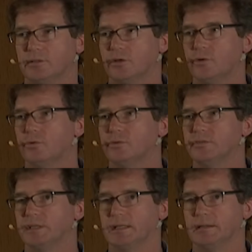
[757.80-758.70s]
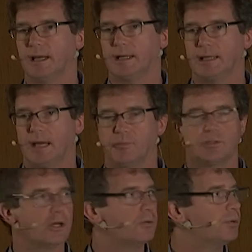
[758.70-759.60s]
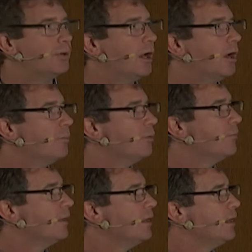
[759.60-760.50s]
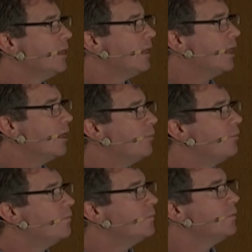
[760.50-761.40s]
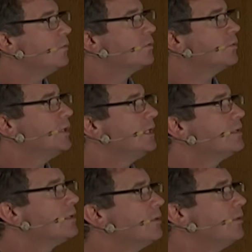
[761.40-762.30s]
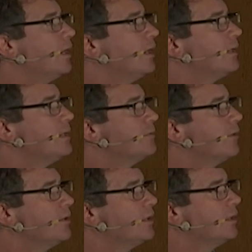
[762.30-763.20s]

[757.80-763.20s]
are causing that gap to open up? So we need to identify the